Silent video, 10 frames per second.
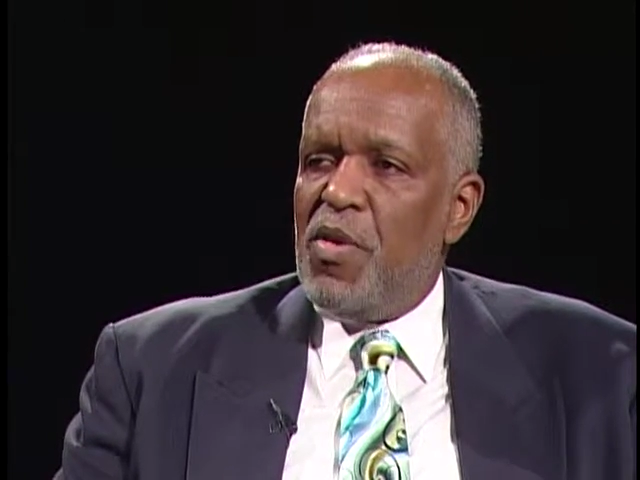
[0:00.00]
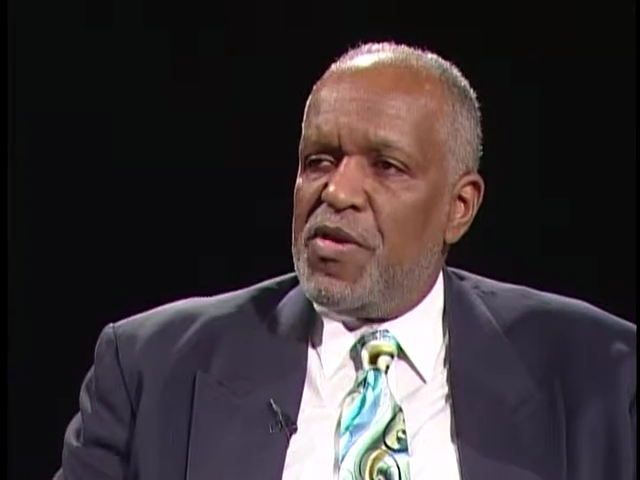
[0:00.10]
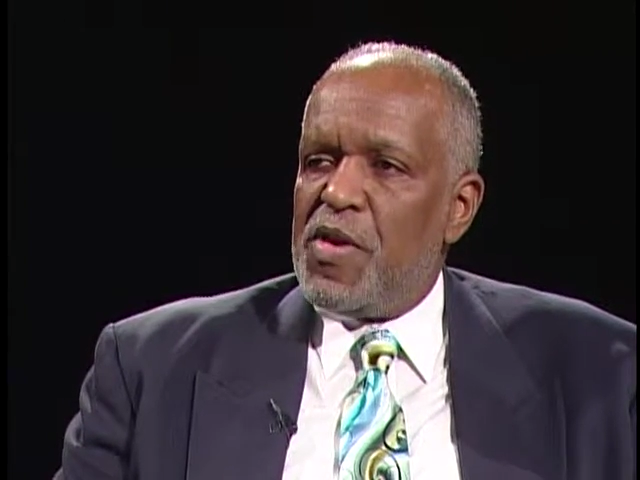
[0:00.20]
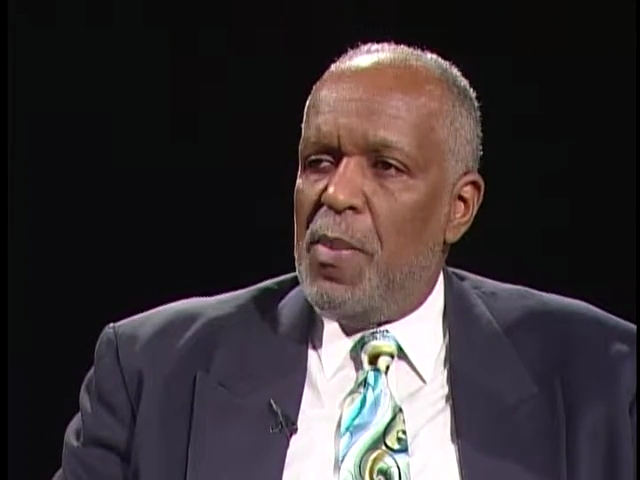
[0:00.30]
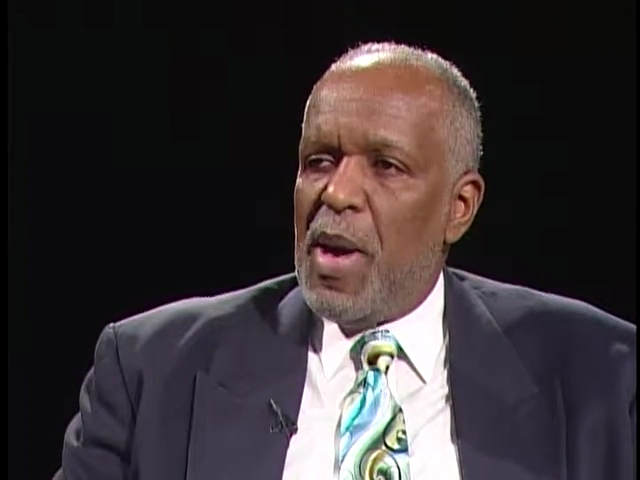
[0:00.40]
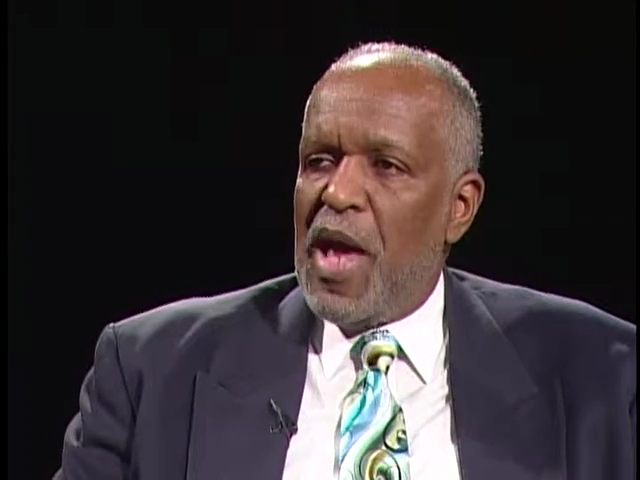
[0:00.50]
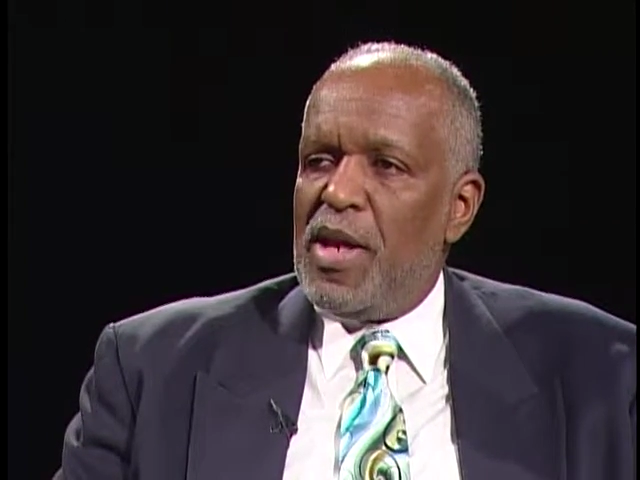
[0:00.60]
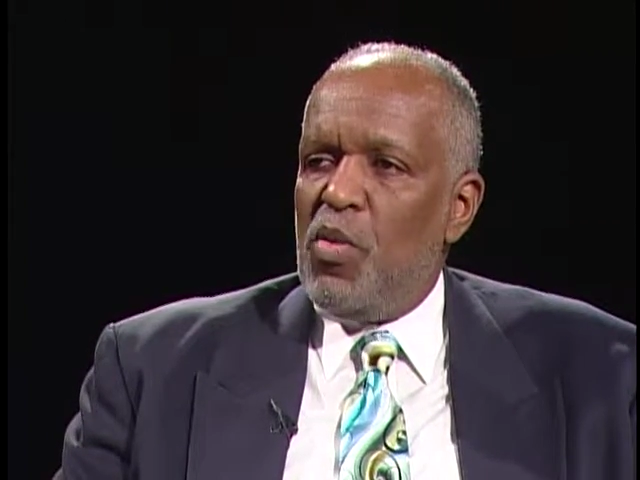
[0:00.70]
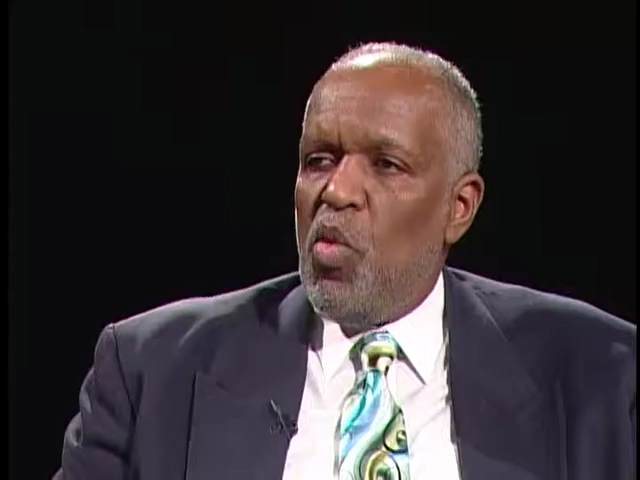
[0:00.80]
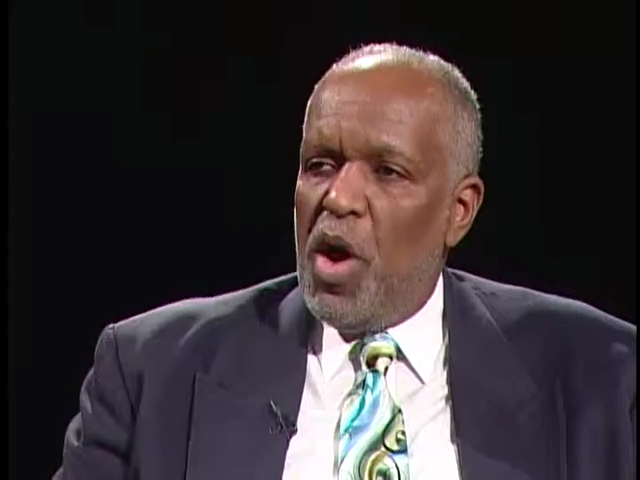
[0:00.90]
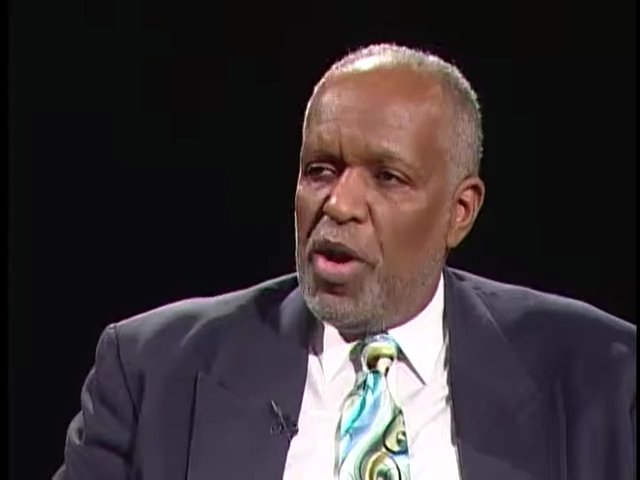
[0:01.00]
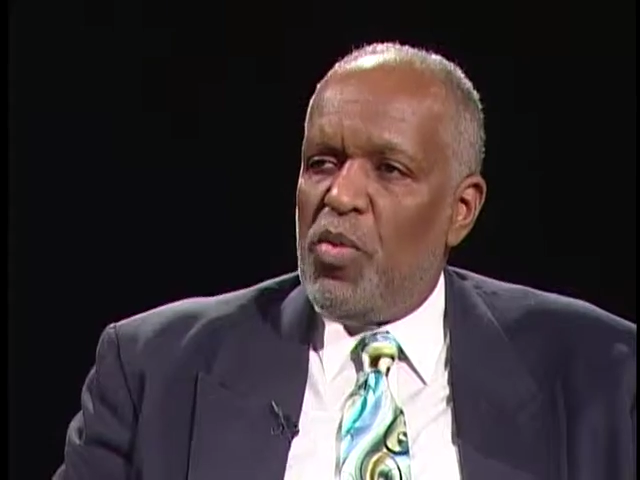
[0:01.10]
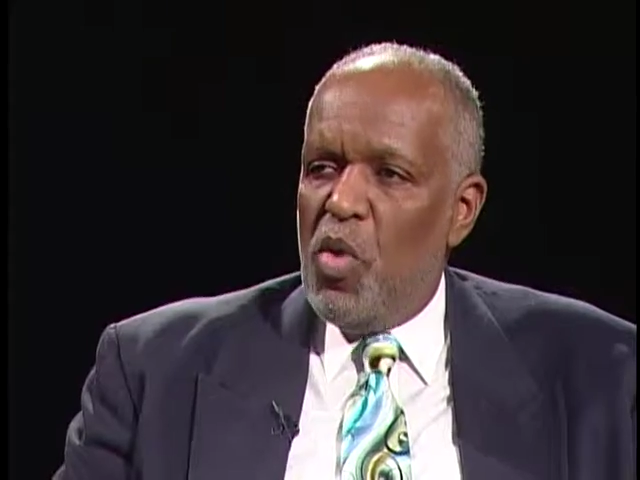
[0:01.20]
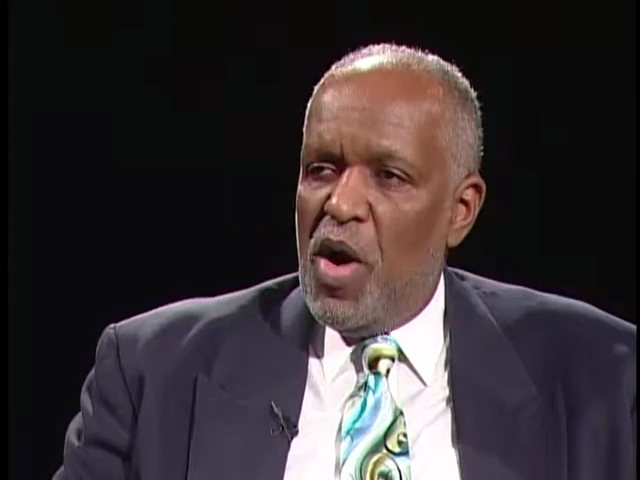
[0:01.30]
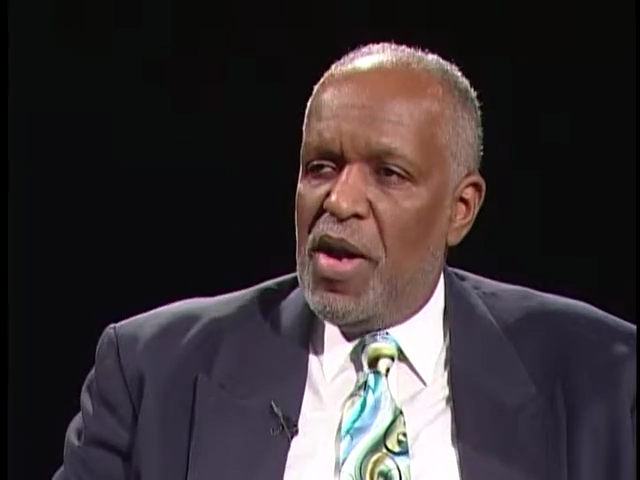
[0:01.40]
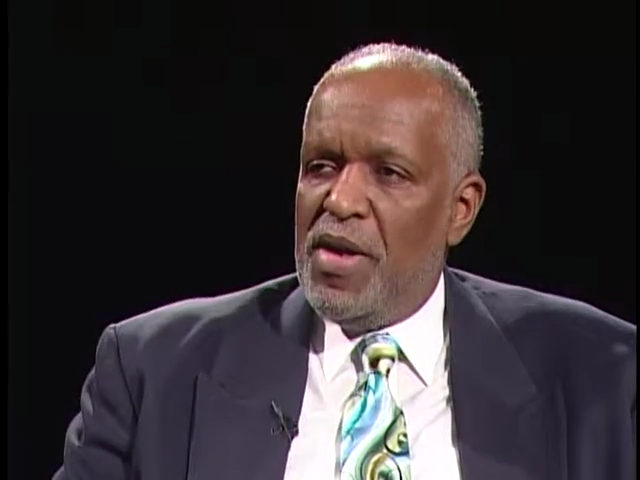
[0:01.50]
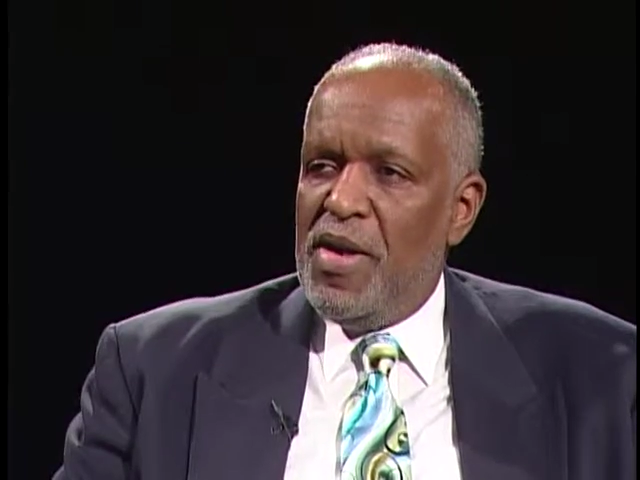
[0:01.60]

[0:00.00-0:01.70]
with somebody one-on-one,